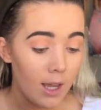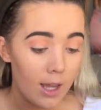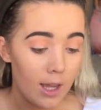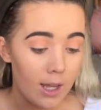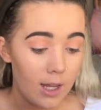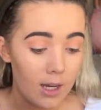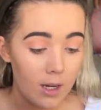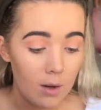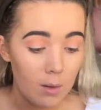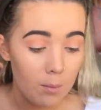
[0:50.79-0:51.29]

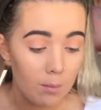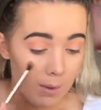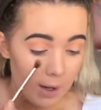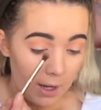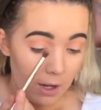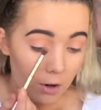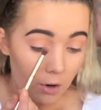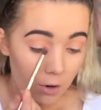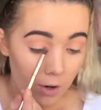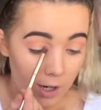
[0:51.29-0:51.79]
in my
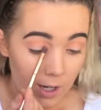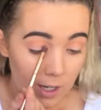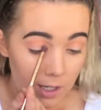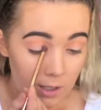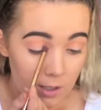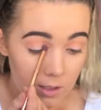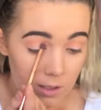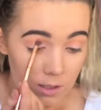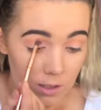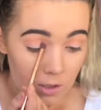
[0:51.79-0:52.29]

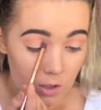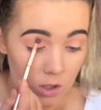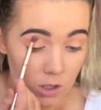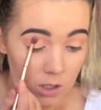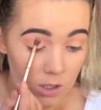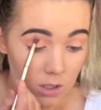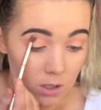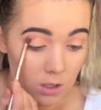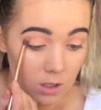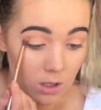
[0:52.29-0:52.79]
crease,
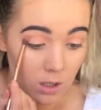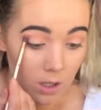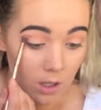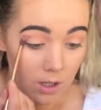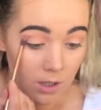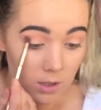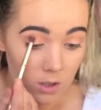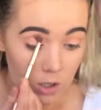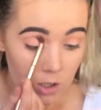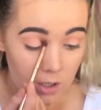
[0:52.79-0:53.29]
just
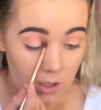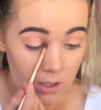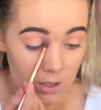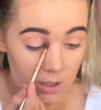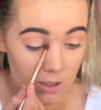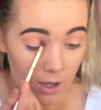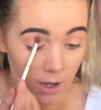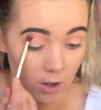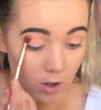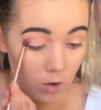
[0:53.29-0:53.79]
to
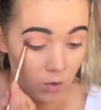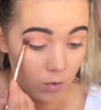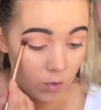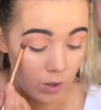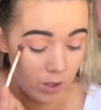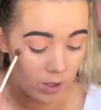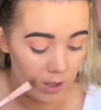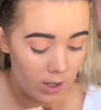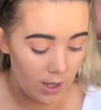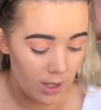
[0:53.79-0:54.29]
start off
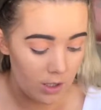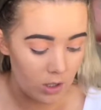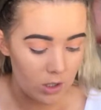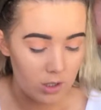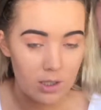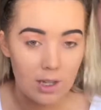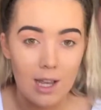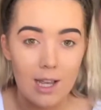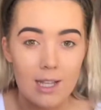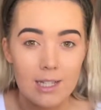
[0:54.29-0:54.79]
with,
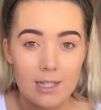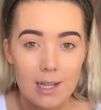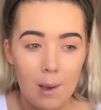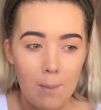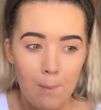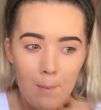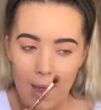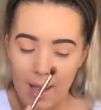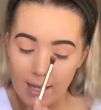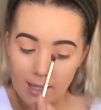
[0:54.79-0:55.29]
just as a
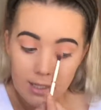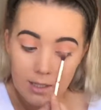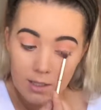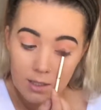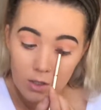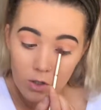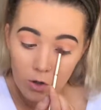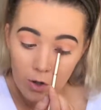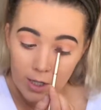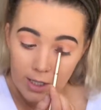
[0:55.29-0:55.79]

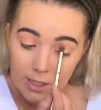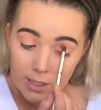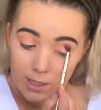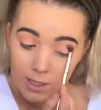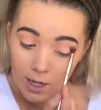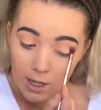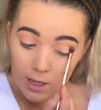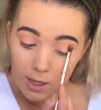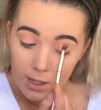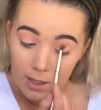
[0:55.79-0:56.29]
base crease
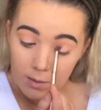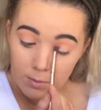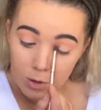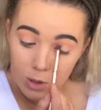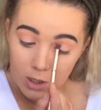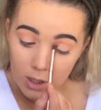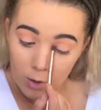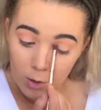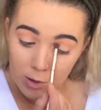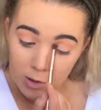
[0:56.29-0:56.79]
colour. I'm
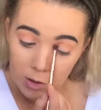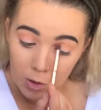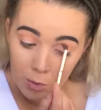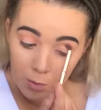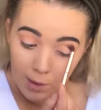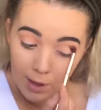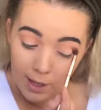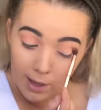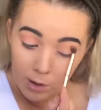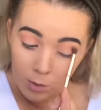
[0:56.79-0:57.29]
just going to
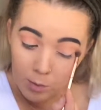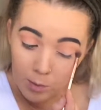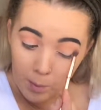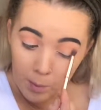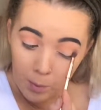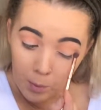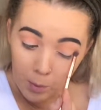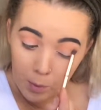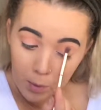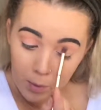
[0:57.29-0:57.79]
apply a little bit
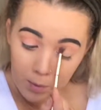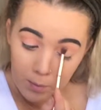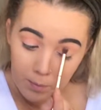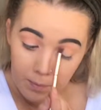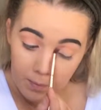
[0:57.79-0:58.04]
more.